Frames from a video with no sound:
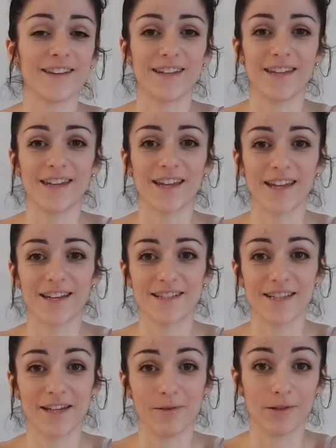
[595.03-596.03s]
and then you can
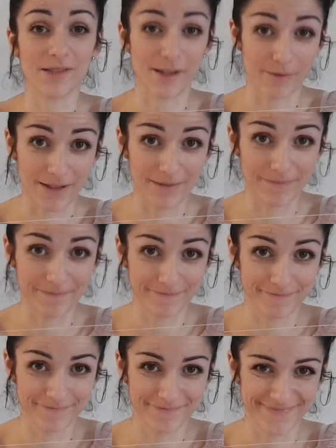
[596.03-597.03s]
continue on sewing.